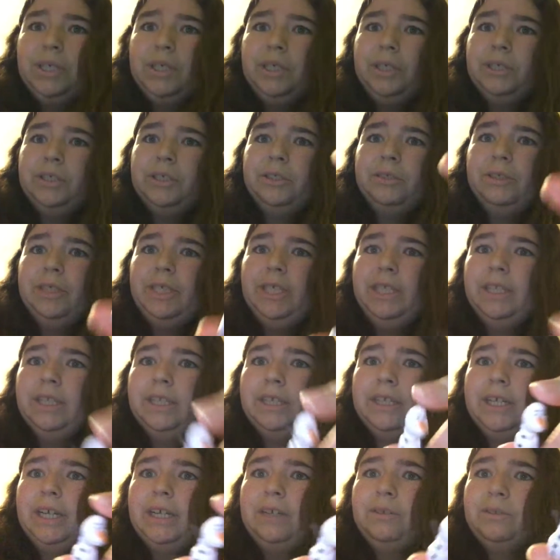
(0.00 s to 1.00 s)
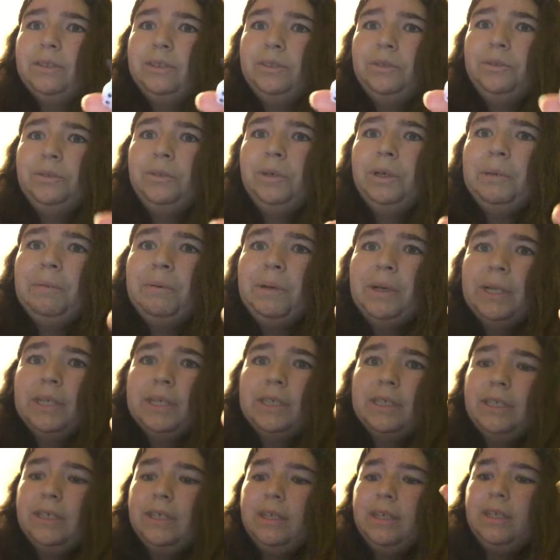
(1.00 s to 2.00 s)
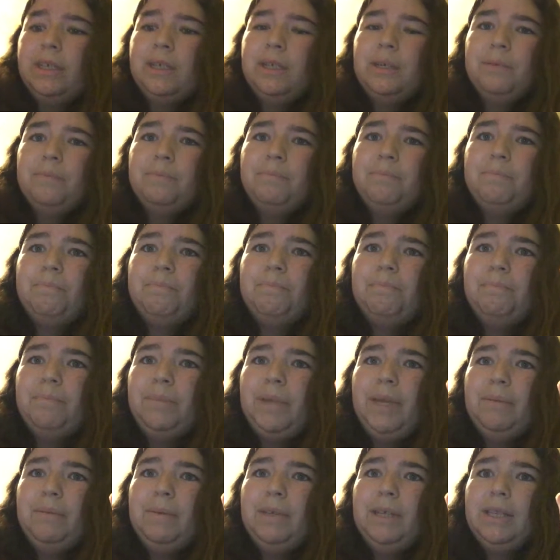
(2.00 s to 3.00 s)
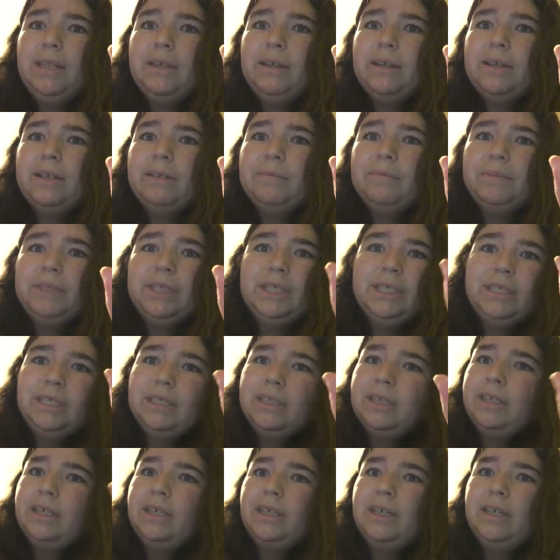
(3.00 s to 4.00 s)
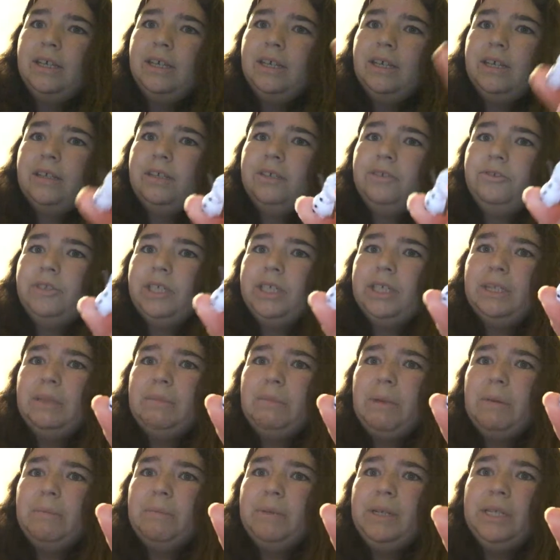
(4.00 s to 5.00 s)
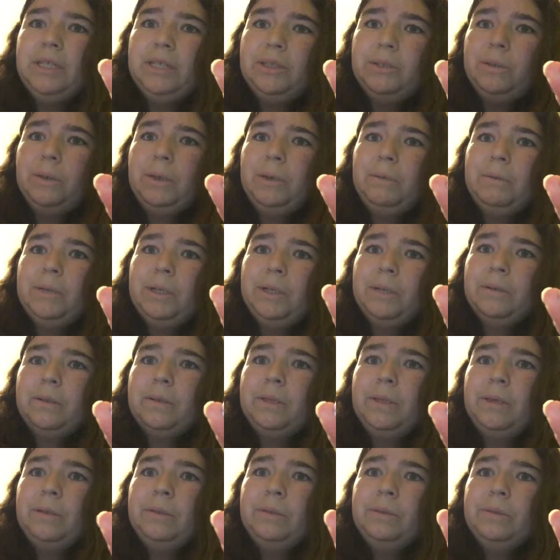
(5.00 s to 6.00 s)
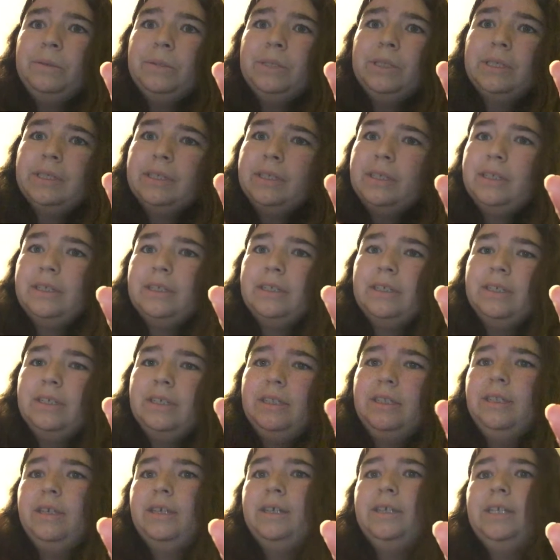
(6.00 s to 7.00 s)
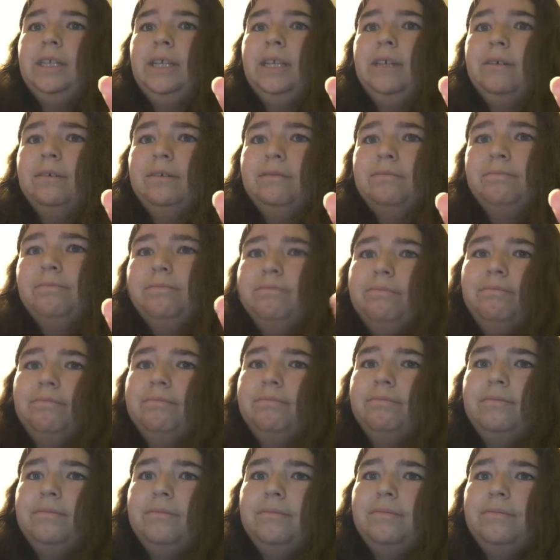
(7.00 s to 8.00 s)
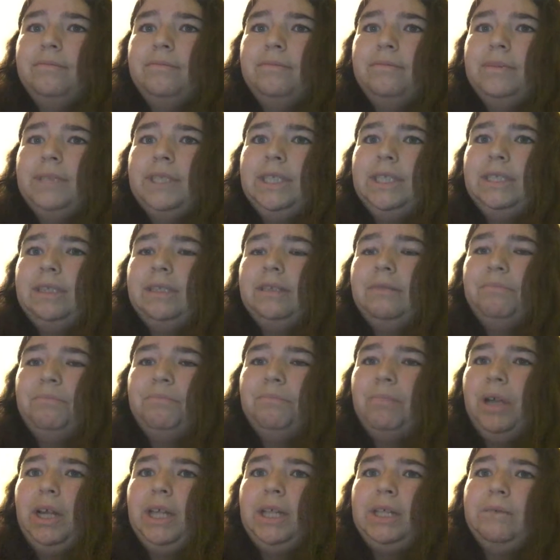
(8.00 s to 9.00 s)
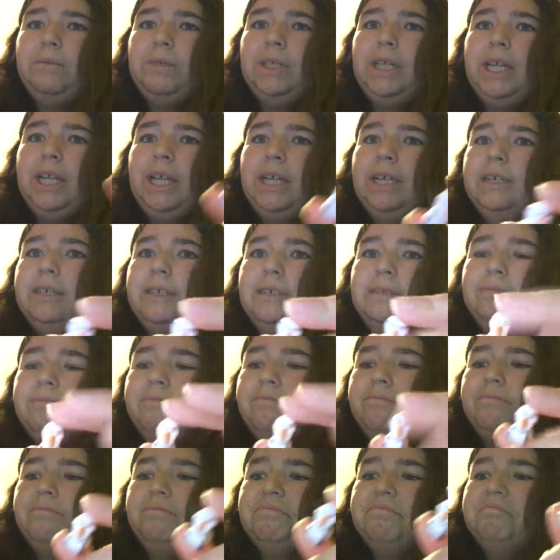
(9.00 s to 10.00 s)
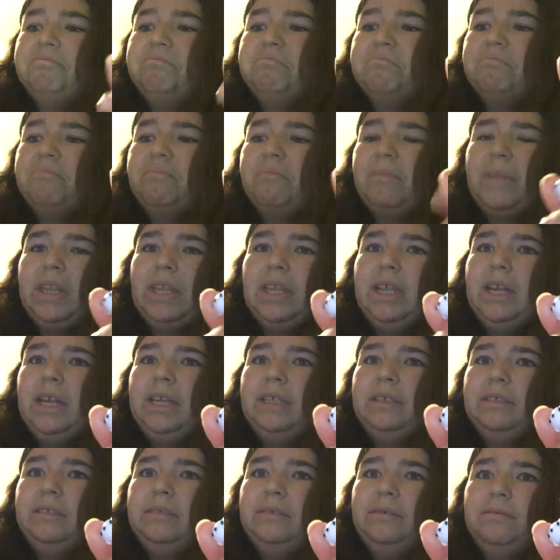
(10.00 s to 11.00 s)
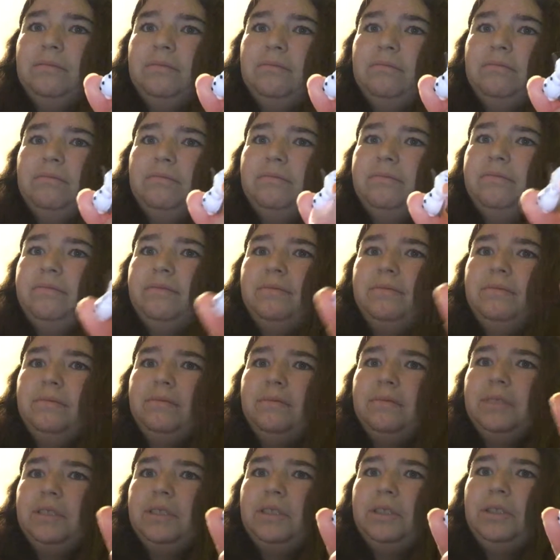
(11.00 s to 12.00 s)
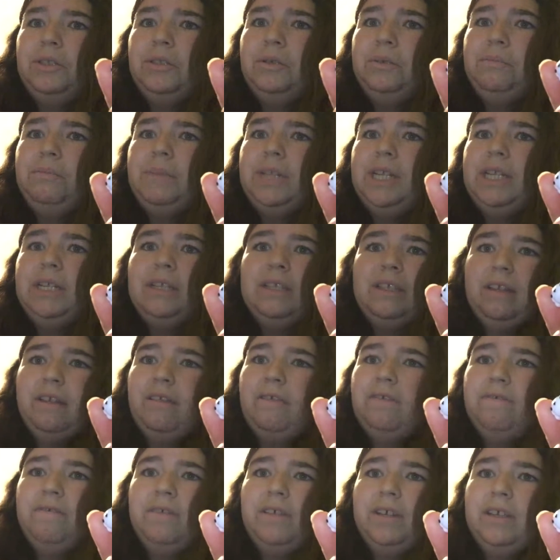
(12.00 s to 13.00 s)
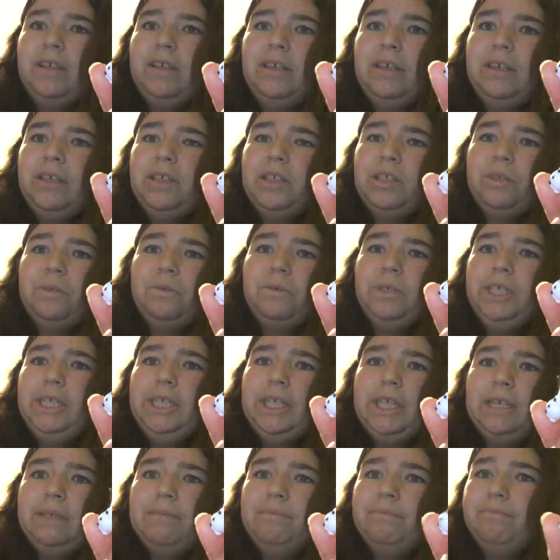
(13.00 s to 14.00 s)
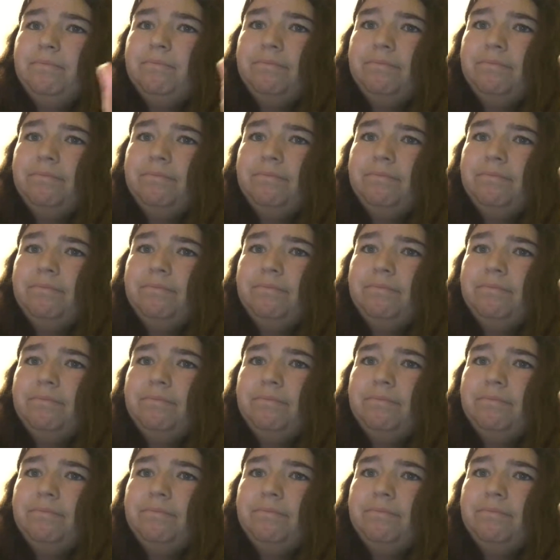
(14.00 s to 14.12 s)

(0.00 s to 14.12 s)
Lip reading: nursery in their house in Storybrooke, baby in their arms, dress him up in his Storybrooke clothes, done deal. Probably would take, I don't know, 2 minutes of screen time.